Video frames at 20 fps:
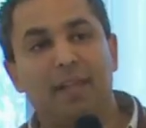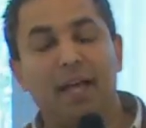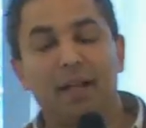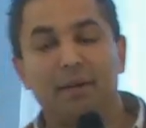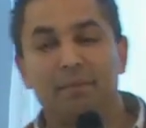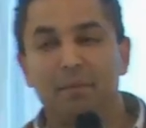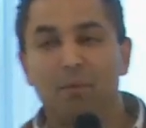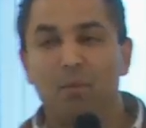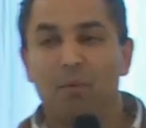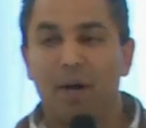
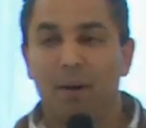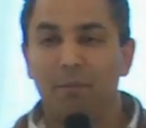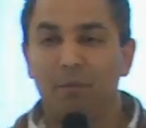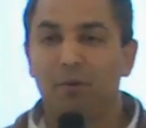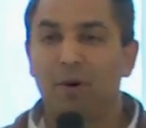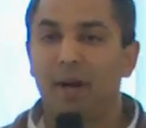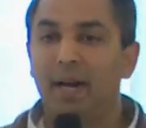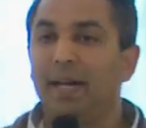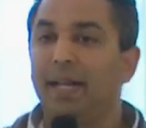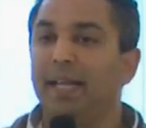that. What I'm
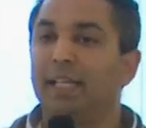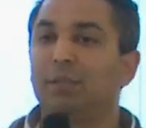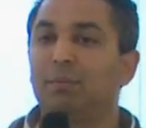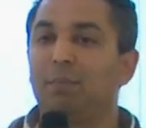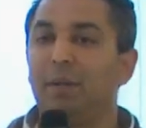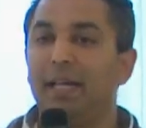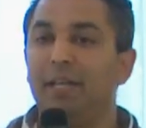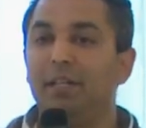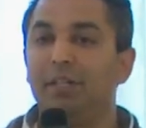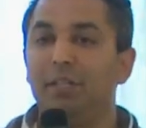trying to
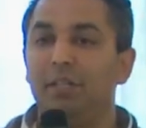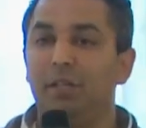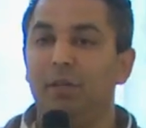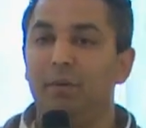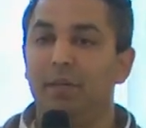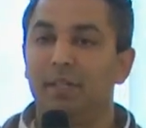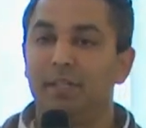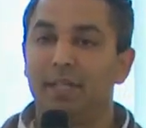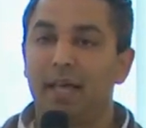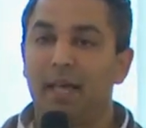explain to
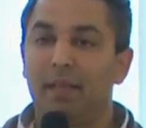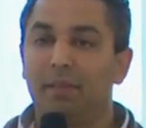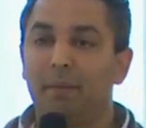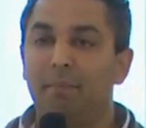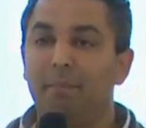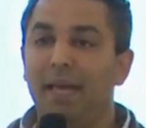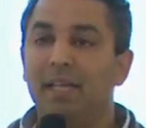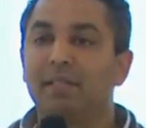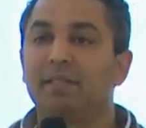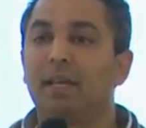you is that the
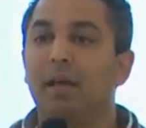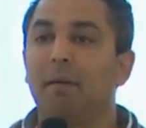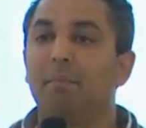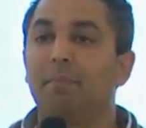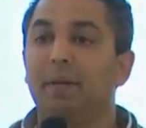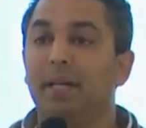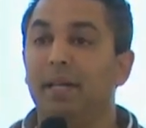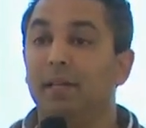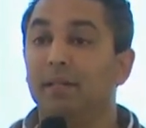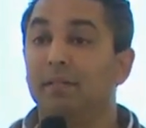best
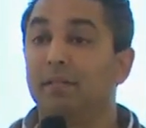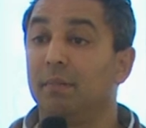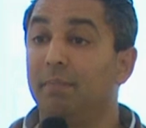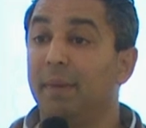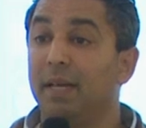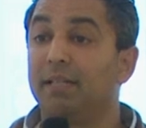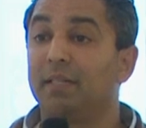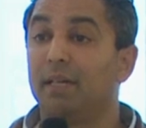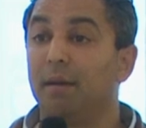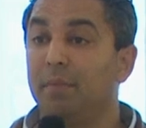companies
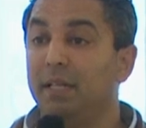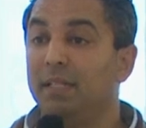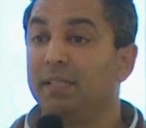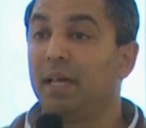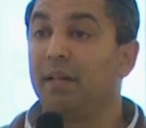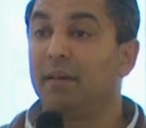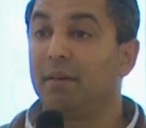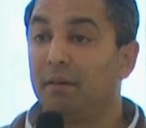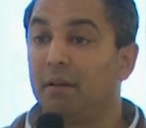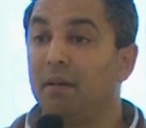
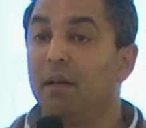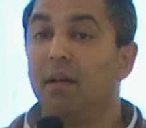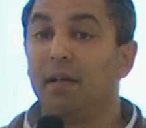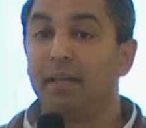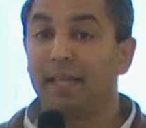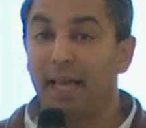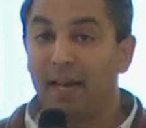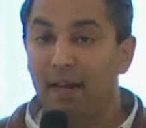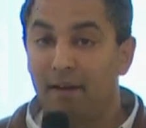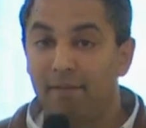that
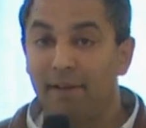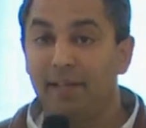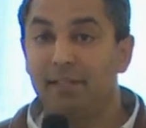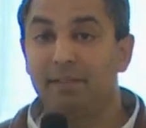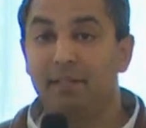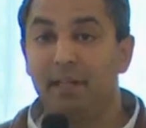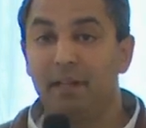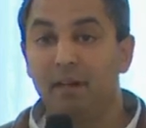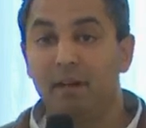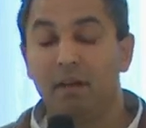get
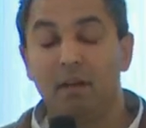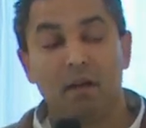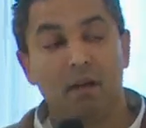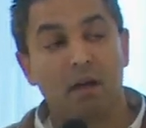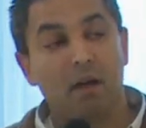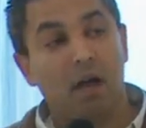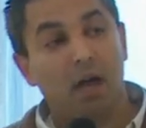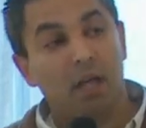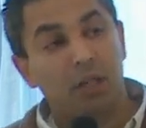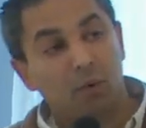invested
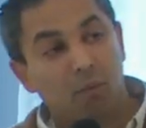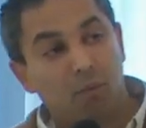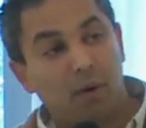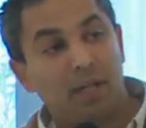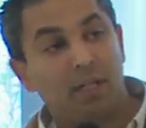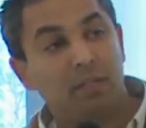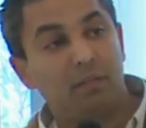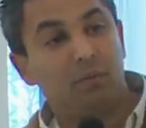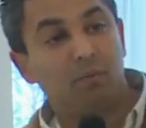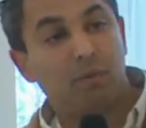are the
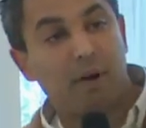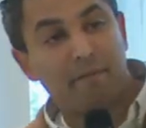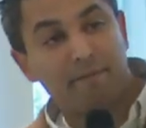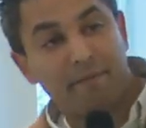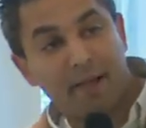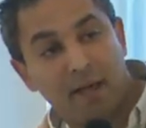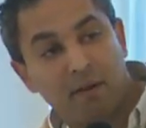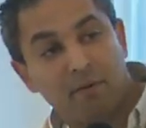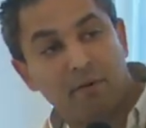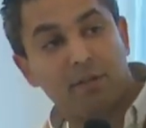ones where
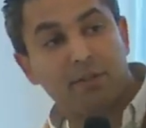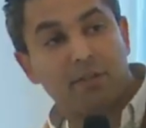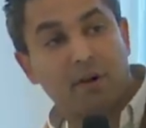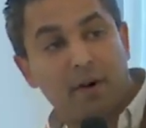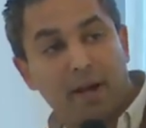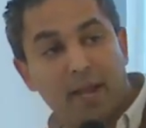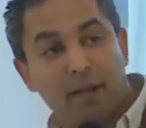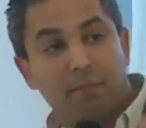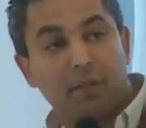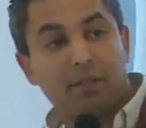founders
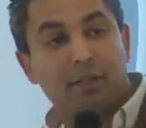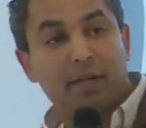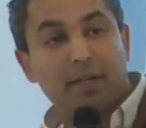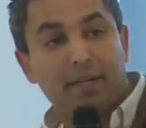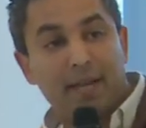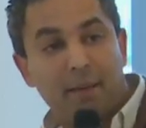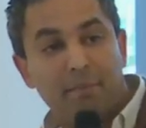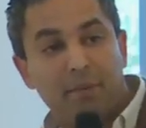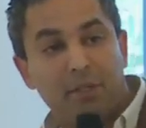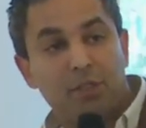are able to
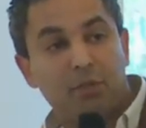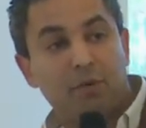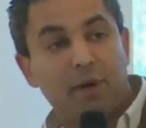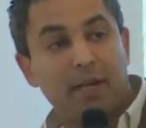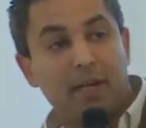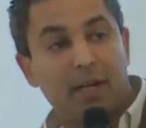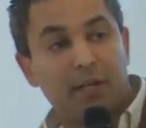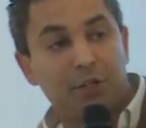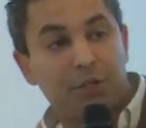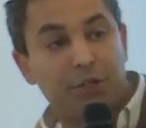
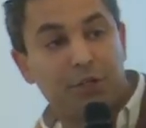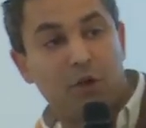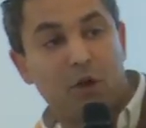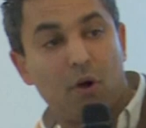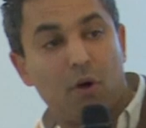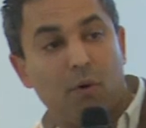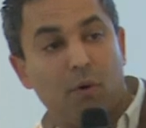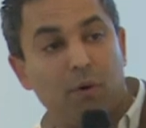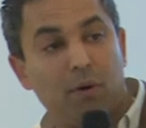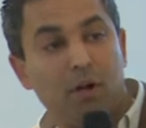demonstrate and
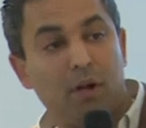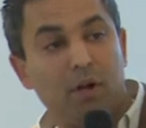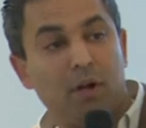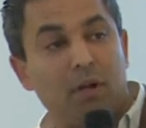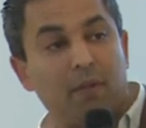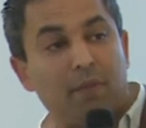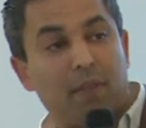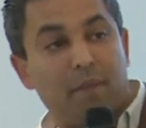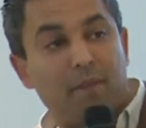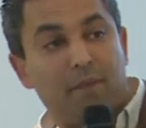show
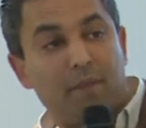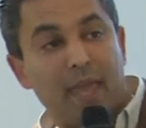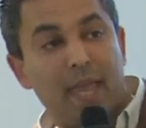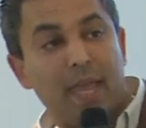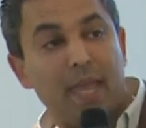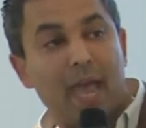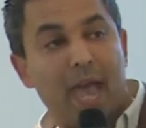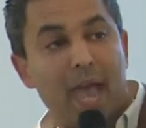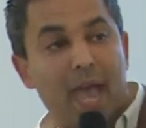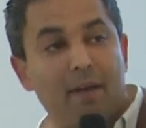that
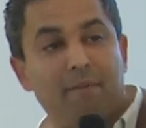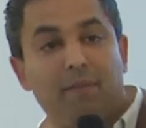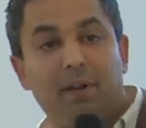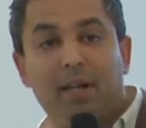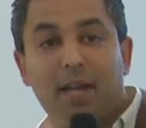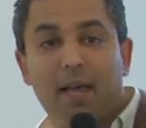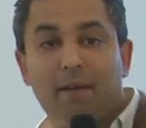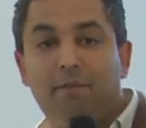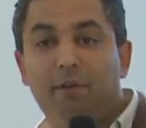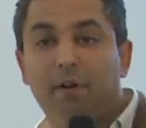they have a
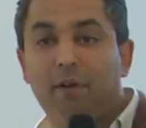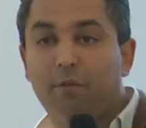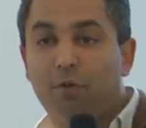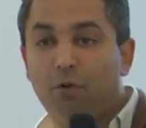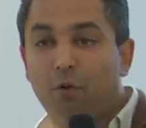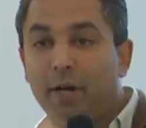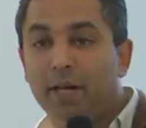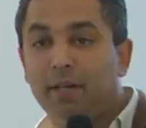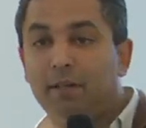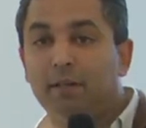level of
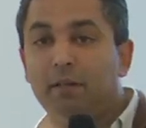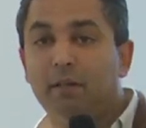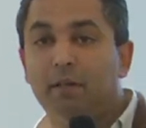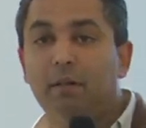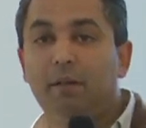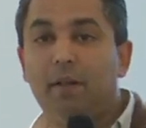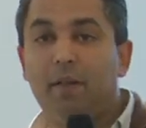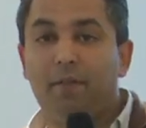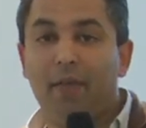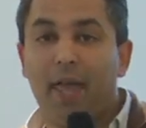grit,
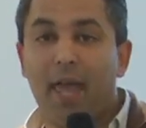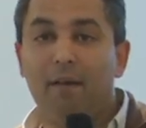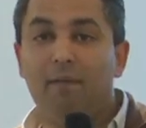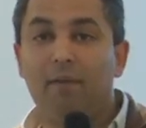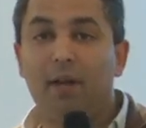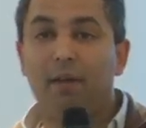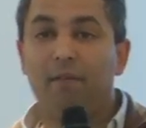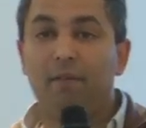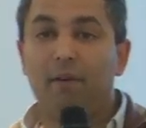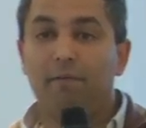that they have
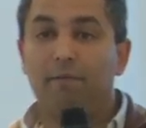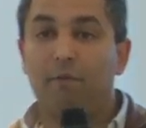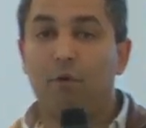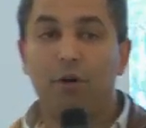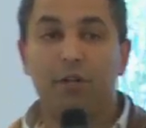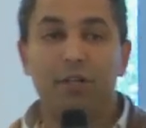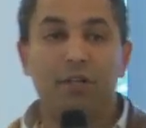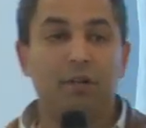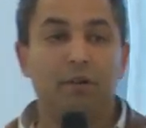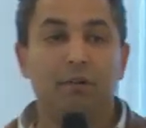a level of
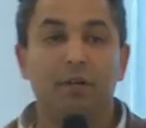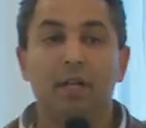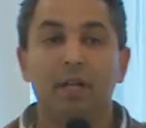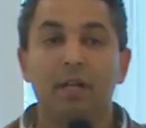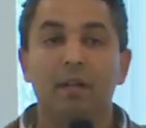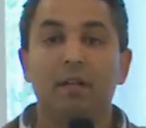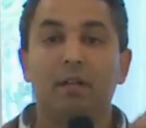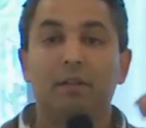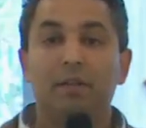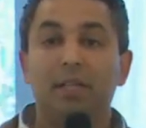fortitude.
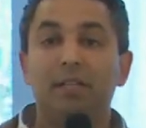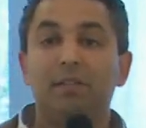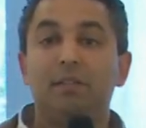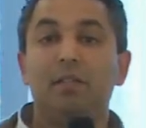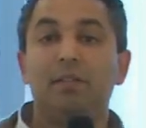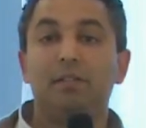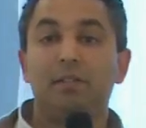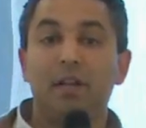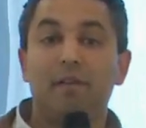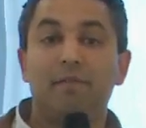This
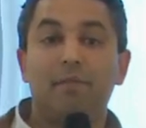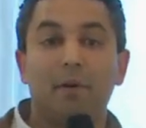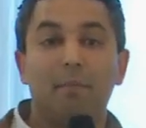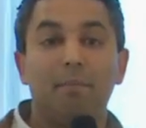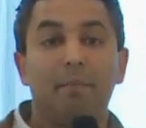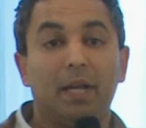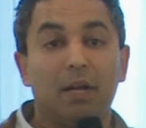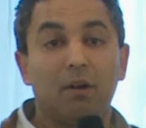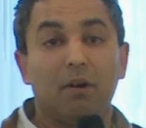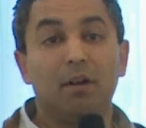is
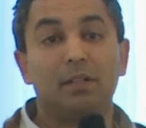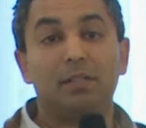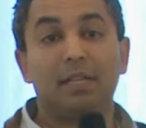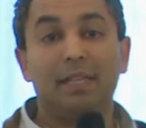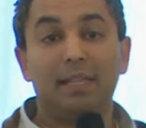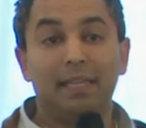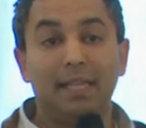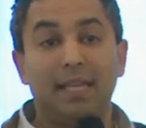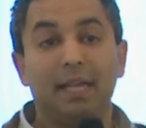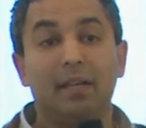different because
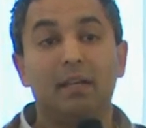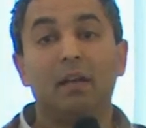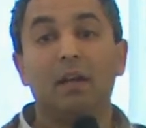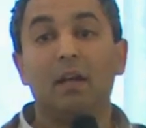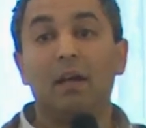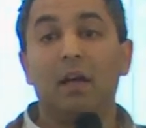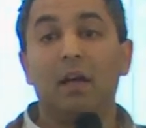I think